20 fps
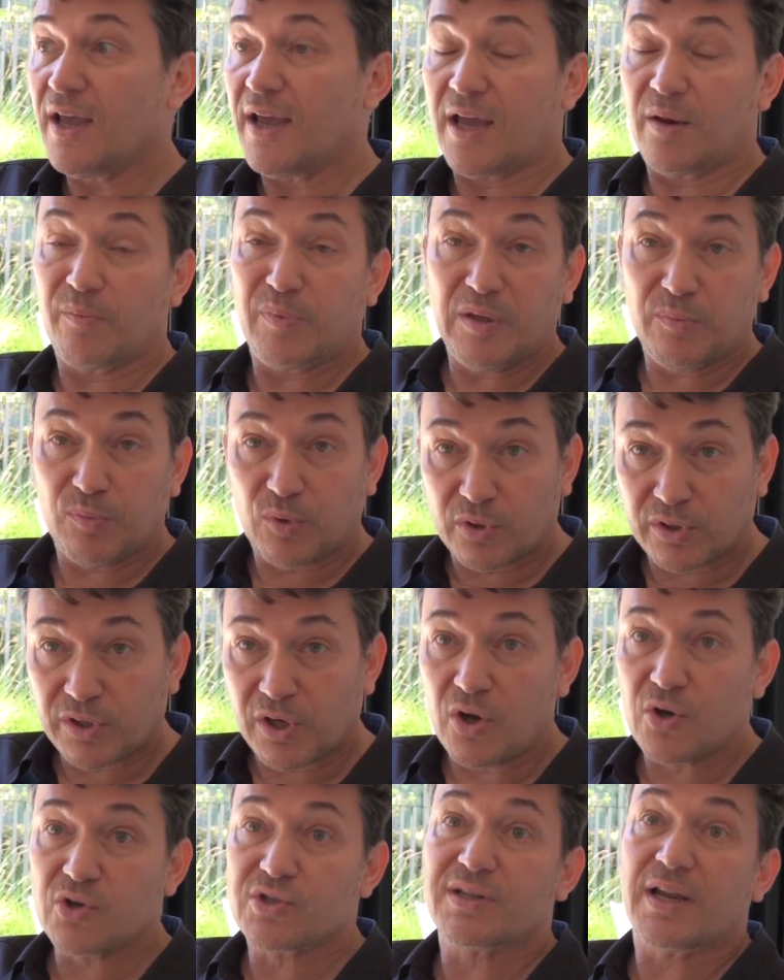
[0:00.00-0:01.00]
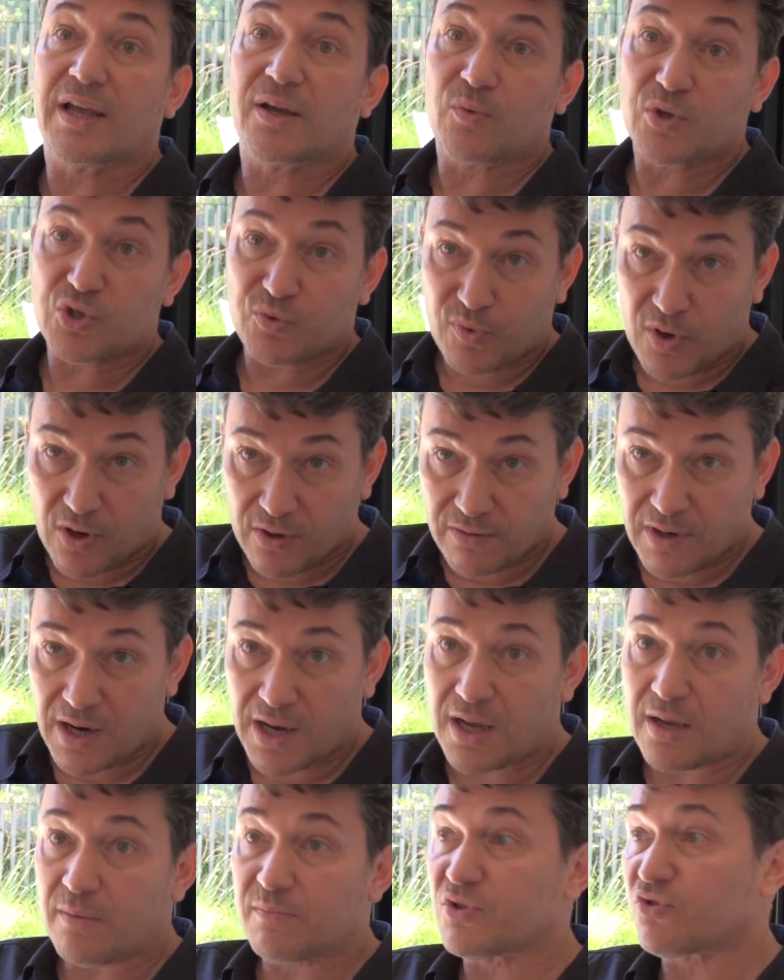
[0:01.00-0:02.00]
And people closed language
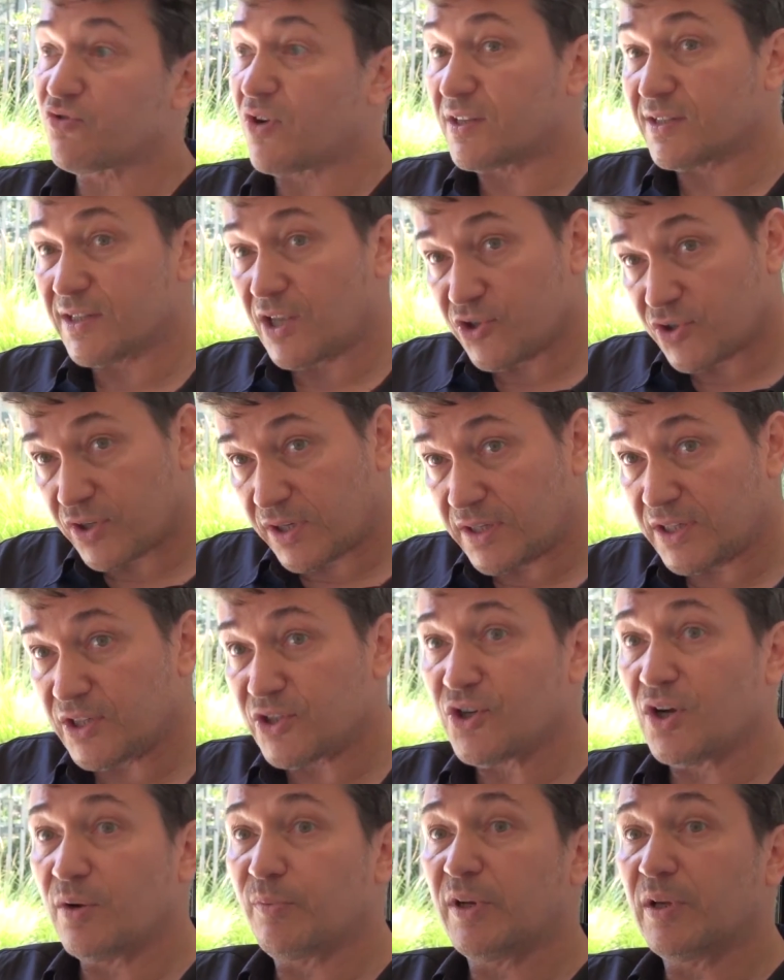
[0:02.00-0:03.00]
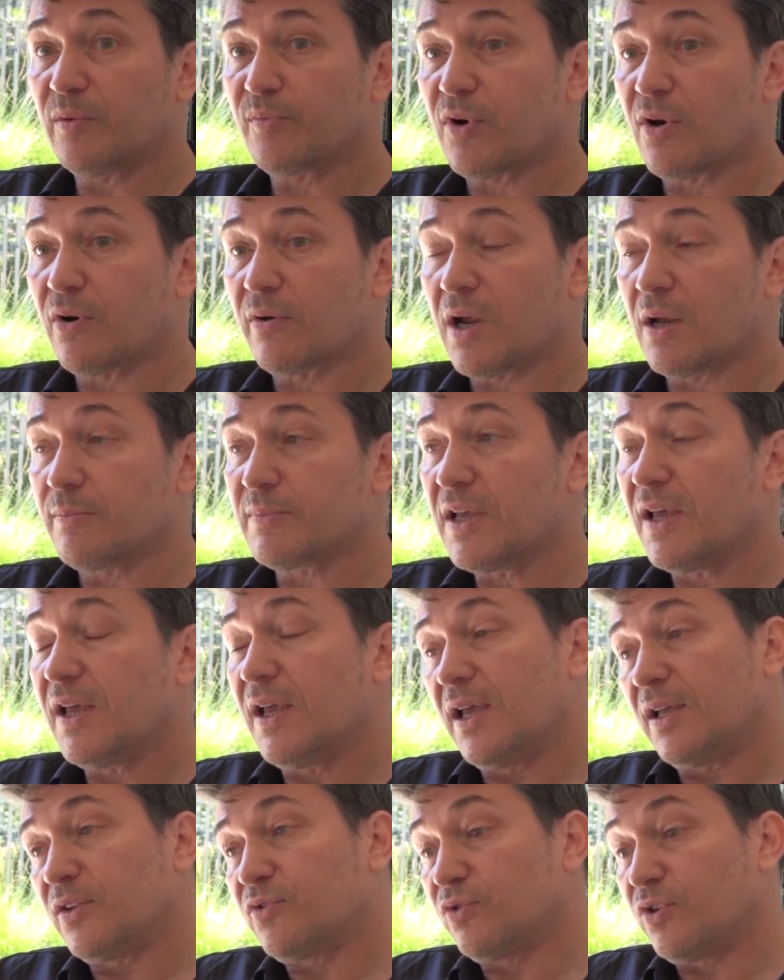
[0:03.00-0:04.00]
programs, translation and interpreting programs,
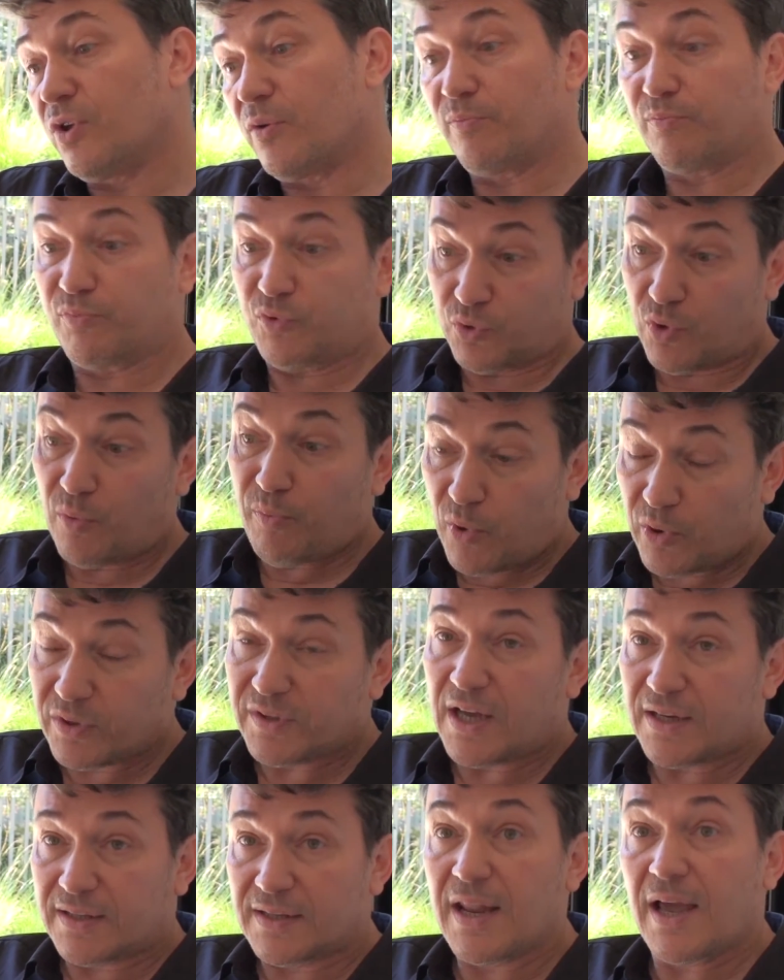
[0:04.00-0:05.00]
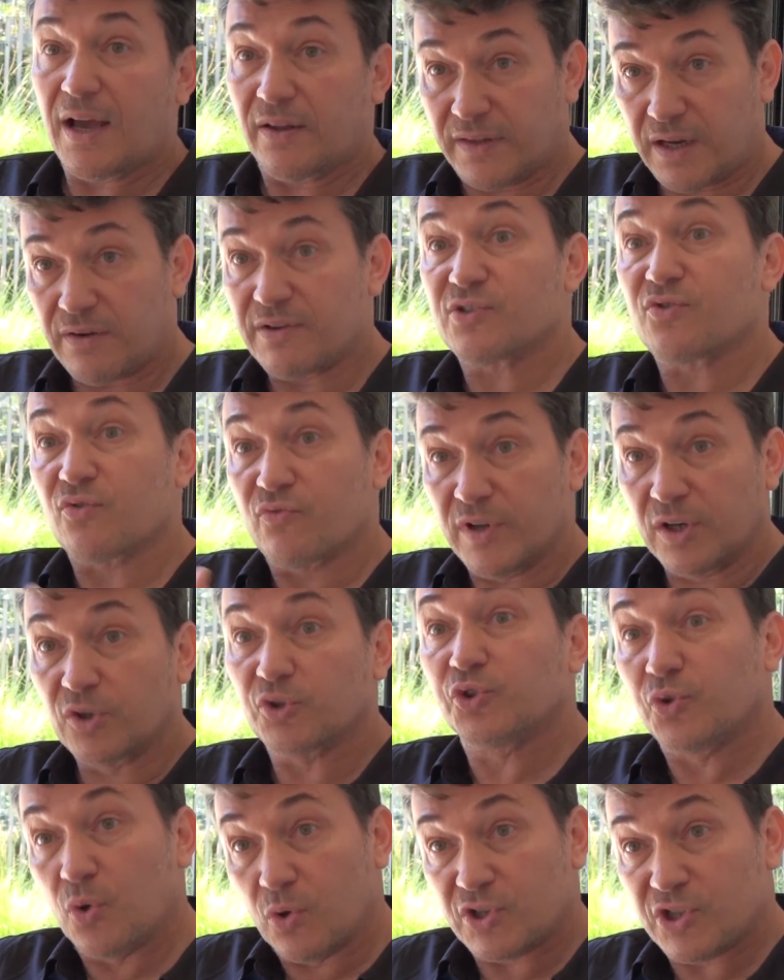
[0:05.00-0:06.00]
to the point that now there is a real
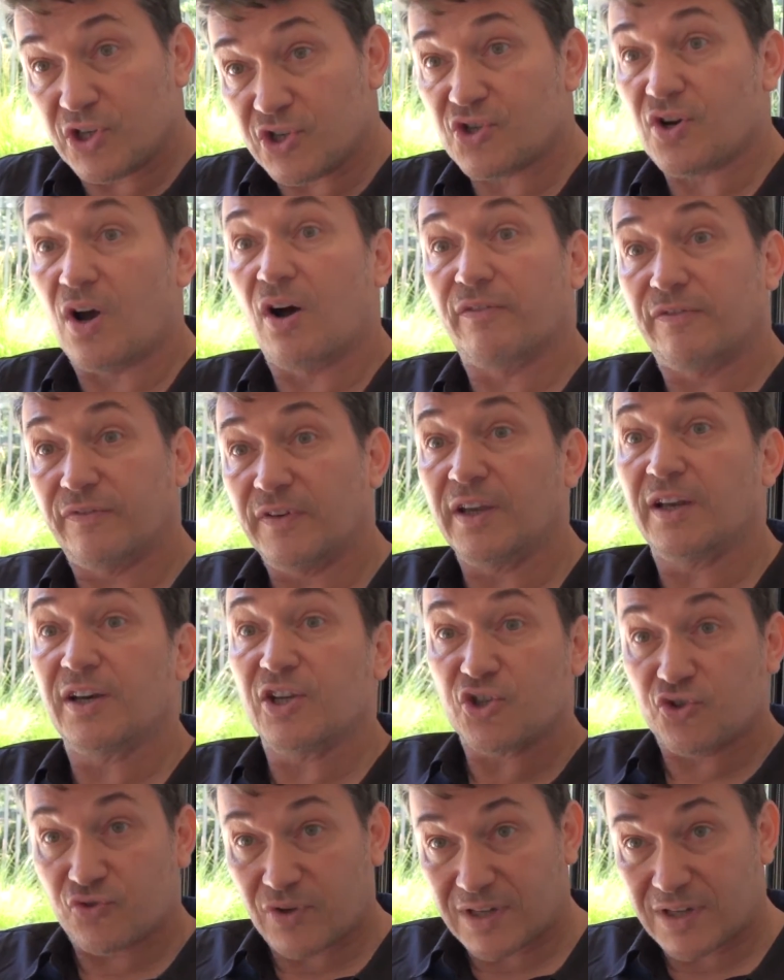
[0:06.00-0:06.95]
shortage of English